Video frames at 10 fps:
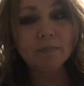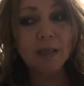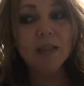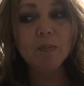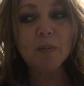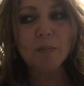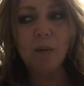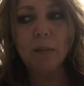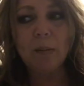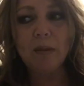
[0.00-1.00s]
yeah, it's been
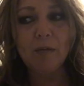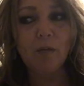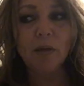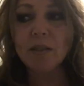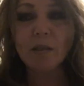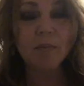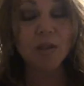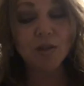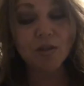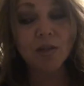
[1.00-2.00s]
probably 40 some
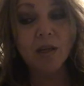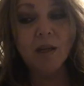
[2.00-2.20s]
years